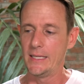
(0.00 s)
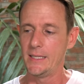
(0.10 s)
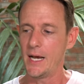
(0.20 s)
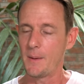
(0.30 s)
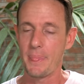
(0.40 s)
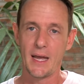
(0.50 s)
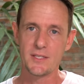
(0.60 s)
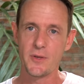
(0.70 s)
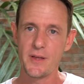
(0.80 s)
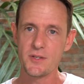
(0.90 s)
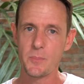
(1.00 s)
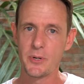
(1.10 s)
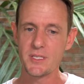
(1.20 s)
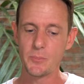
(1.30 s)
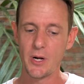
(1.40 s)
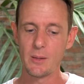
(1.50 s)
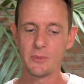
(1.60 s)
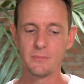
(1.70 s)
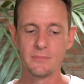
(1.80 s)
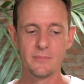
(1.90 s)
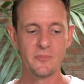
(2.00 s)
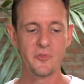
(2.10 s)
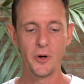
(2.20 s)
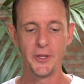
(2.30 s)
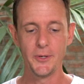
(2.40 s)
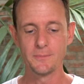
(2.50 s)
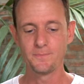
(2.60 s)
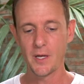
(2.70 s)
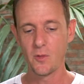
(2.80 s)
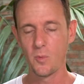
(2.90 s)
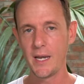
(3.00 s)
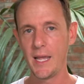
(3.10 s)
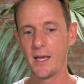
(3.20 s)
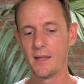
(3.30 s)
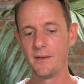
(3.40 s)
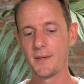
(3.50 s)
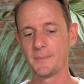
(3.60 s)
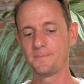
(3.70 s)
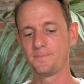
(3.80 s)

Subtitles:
Yeah, and so there's the prison problem for you. On the one hand,